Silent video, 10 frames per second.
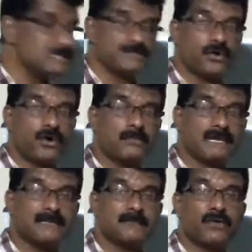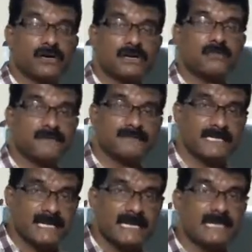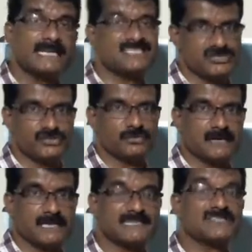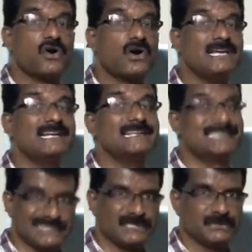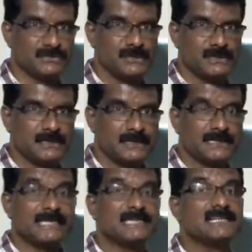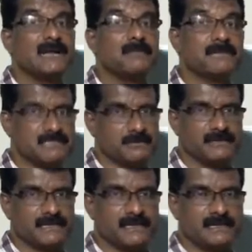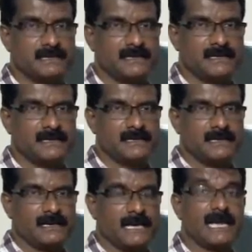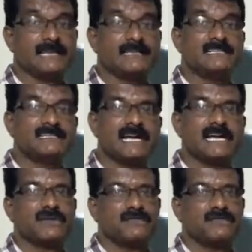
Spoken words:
formed at the bottom of the test tube as a solid residue. That is called precipitate. And this kind of